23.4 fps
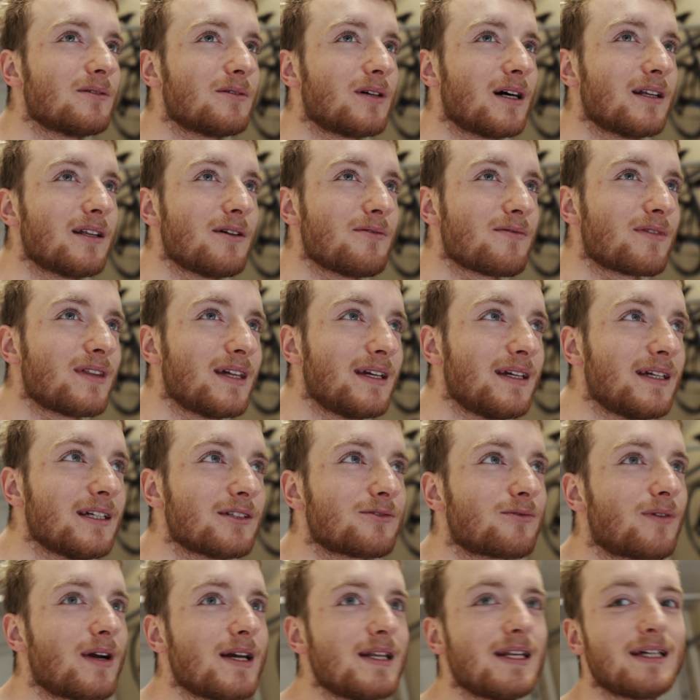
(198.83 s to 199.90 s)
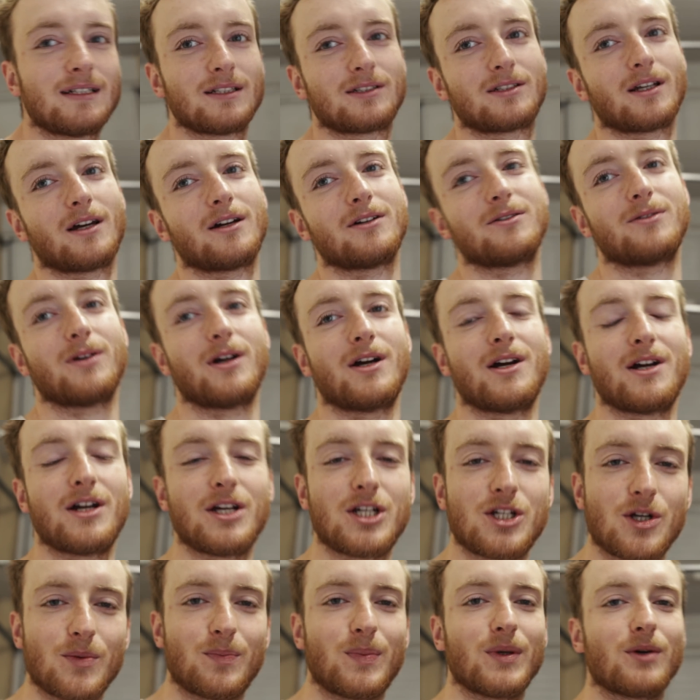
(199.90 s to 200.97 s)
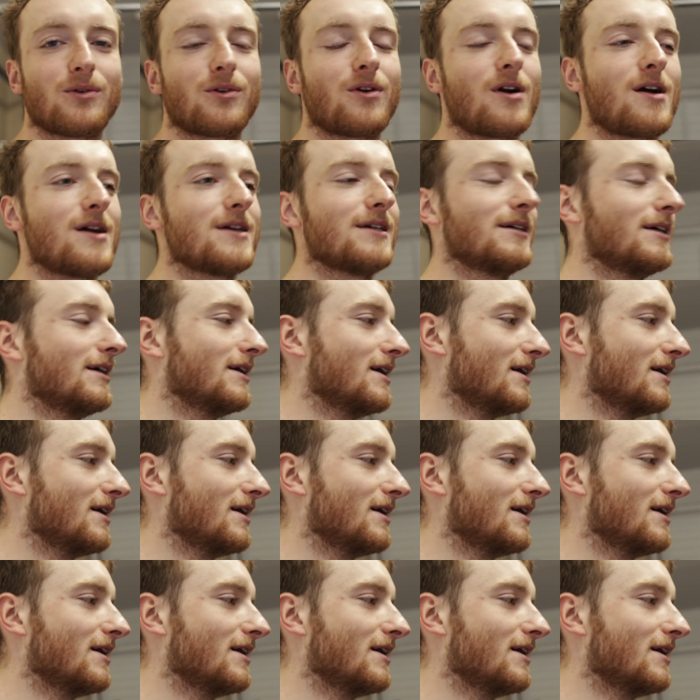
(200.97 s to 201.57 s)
I don't think it's raining, so should be alright.